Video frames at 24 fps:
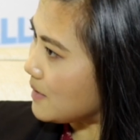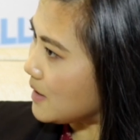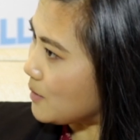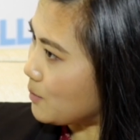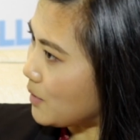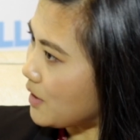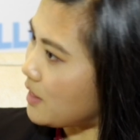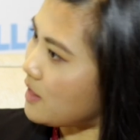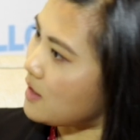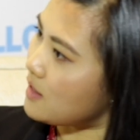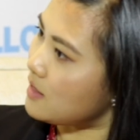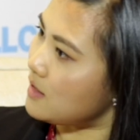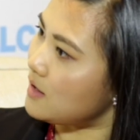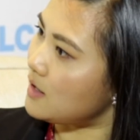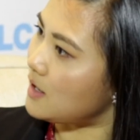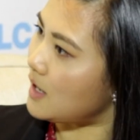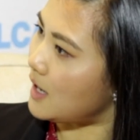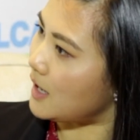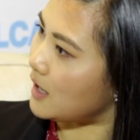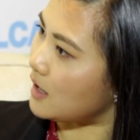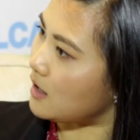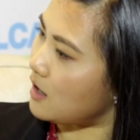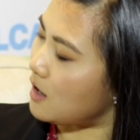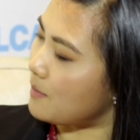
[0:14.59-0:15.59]
within the
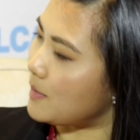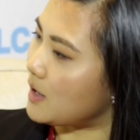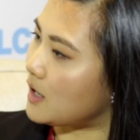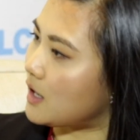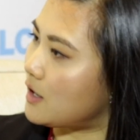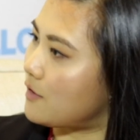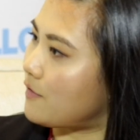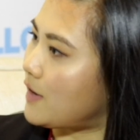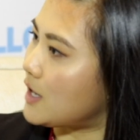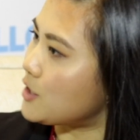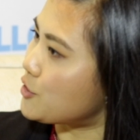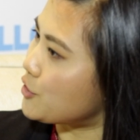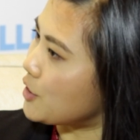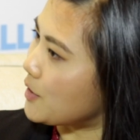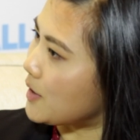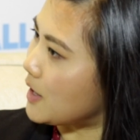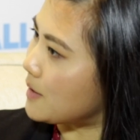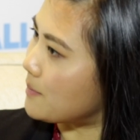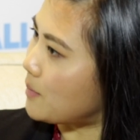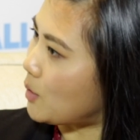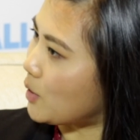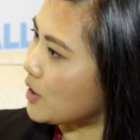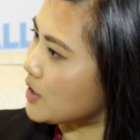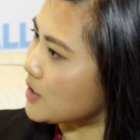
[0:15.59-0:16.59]
Economic Advisory
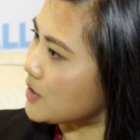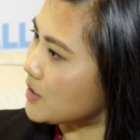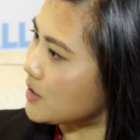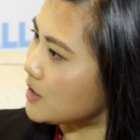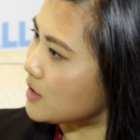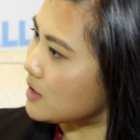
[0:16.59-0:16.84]
Board?